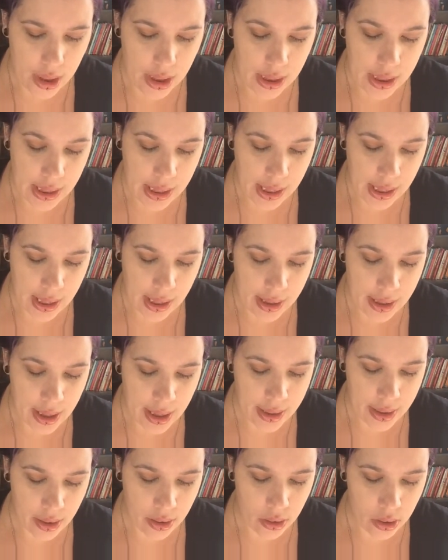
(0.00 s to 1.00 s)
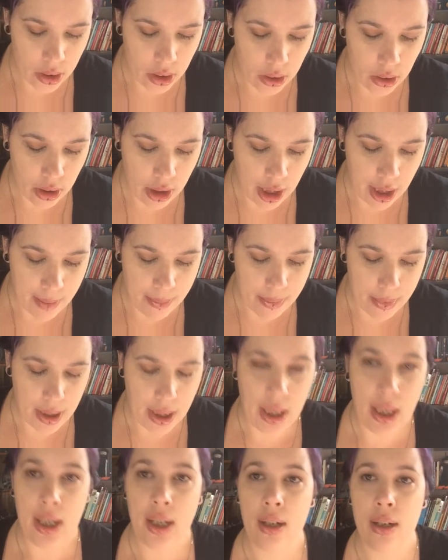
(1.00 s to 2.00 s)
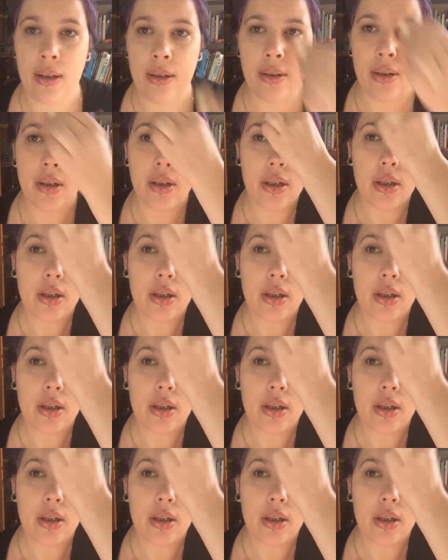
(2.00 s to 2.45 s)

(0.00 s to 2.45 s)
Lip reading: yeah, now they're all caught up and